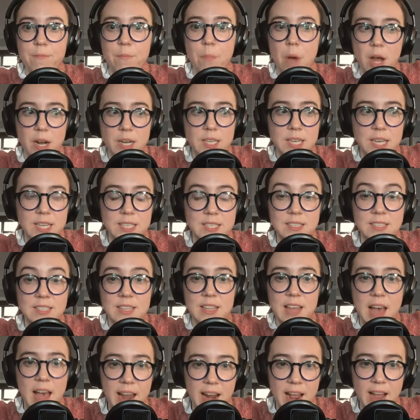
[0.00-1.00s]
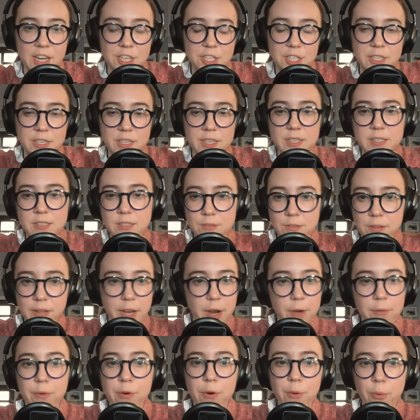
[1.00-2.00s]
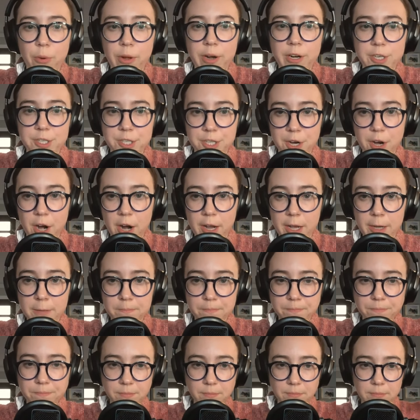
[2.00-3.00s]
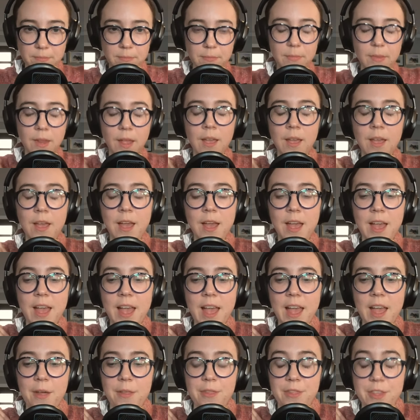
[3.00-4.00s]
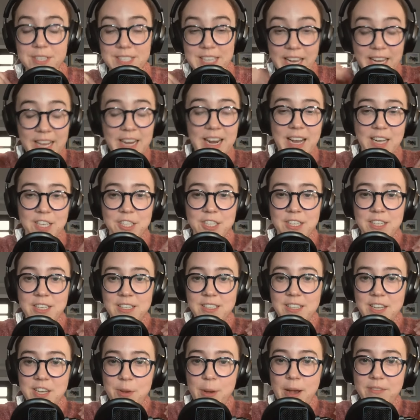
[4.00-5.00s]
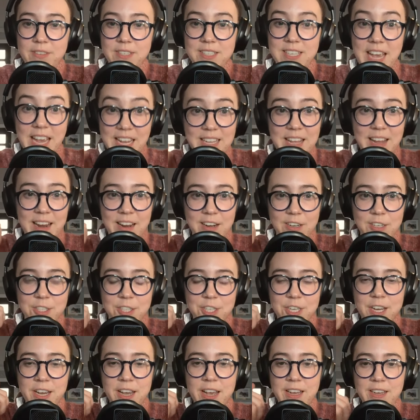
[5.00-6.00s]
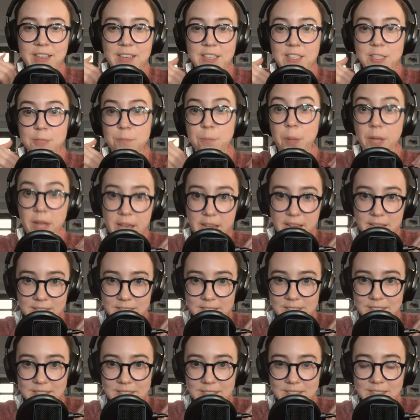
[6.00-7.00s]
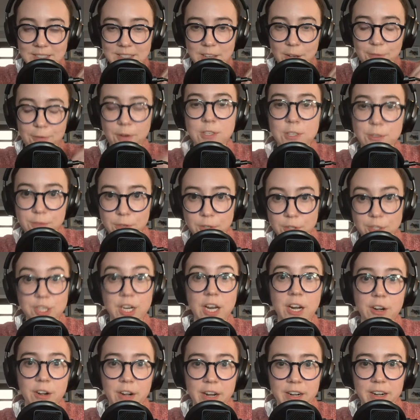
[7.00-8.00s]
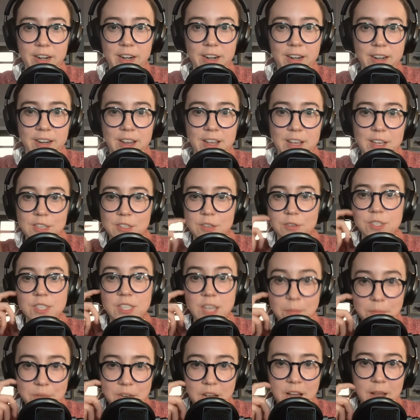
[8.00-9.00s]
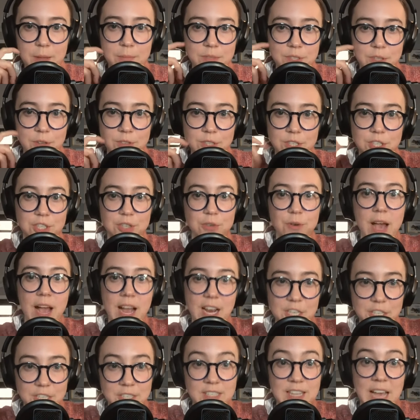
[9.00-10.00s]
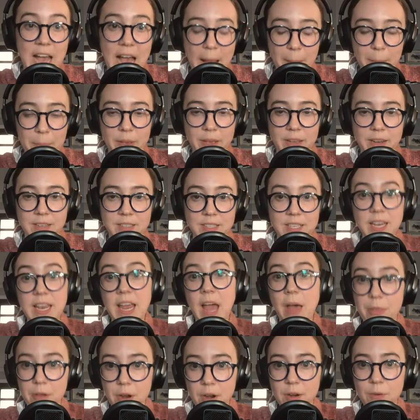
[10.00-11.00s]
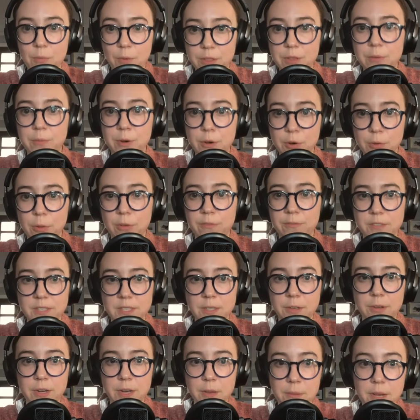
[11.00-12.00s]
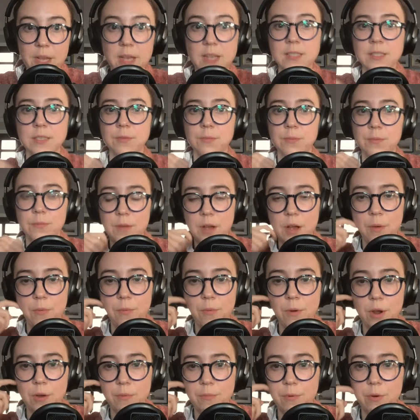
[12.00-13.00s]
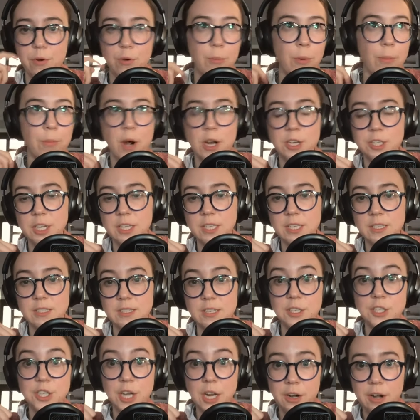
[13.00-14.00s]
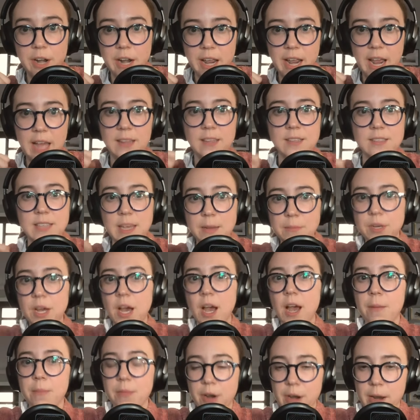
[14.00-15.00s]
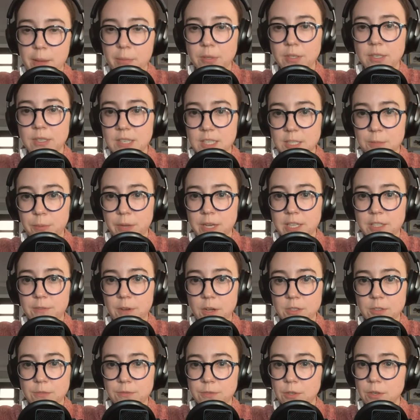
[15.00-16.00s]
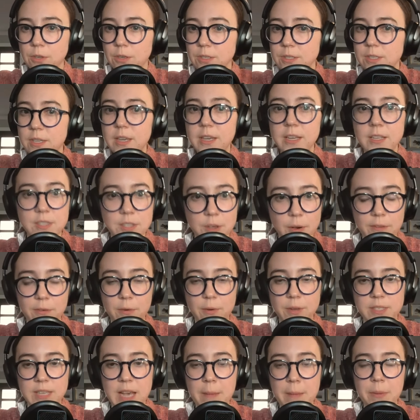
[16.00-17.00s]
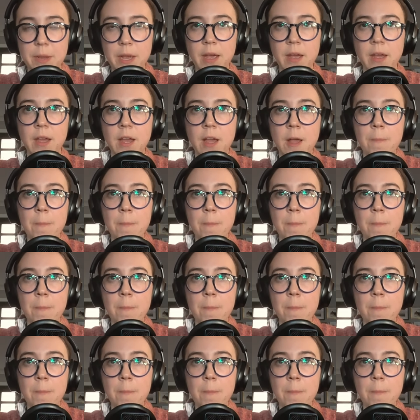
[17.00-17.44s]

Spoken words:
monetizes that action is like a renewable energy credit. The second action is that you have to take that energy and displace a fossil fuel generator. So sometimes those two actions happen together with a renewable facility because a renewable project is generating at the same time they're able to displace fossil fuels, so everyone's happy.